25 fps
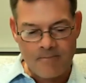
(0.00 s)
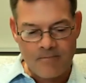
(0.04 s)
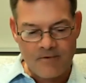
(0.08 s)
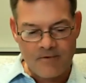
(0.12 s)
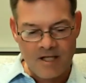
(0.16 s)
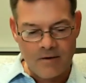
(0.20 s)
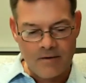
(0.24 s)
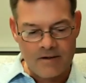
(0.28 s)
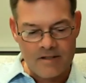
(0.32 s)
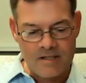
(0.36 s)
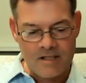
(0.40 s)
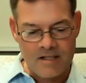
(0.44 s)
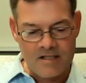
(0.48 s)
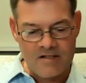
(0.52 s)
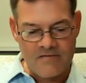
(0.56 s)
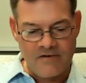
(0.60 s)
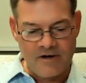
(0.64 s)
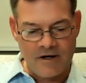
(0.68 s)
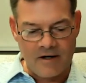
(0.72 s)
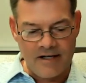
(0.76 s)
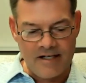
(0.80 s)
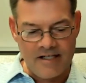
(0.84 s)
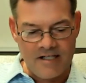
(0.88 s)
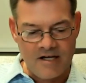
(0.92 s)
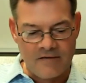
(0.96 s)
It's
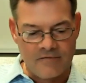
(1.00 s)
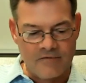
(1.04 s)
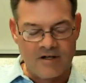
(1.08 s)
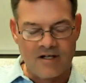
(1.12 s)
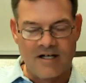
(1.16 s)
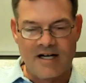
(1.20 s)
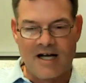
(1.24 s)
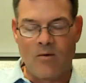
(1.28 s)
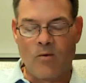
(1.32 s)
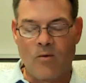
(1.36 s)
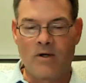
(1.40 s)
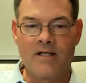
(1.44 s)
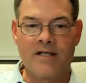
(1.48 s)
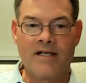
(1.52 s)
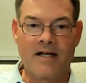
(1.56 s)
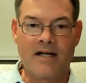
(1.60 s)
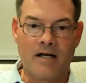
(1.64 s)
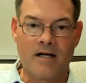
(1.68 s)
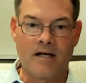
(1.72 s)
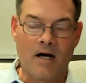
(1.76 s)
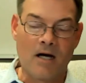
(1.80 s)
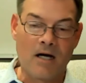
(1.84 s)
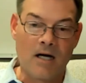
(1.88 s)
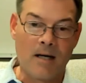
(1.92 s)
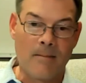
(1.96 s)
very different. And I wouldn't get
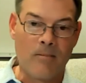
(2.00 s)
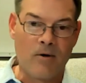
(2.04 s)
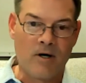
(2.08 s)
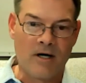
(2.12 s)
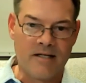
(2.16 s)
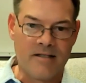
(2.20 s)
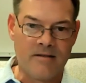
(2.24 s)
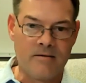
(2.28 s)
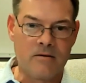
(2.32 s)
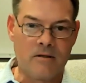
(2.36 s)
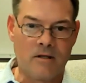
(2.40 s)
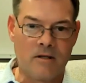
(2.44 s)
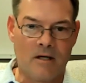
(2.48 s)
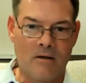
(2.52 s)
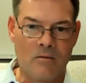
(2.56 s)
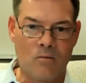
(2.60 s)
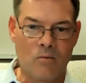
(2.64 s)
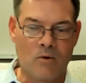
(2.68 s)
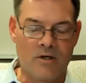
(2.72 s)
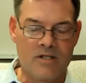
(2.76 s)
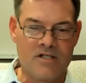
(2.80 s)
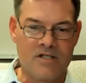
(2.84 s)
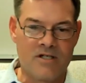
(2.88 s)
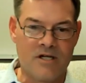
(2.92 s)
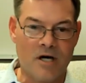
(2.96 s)
hung up on
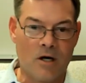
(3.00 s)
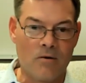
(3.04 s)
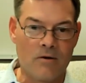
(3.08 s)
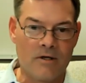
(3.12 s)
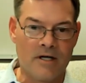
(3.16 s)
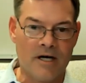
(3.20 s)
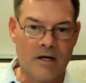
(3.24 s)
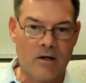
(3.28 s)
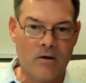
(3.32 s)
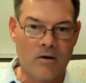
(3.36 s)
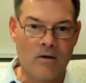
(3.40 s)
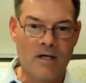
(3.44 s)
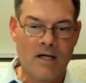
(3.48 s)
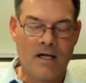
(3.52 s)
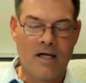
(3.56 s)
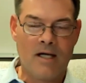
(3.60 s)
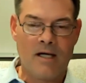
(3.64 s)
what you don't know.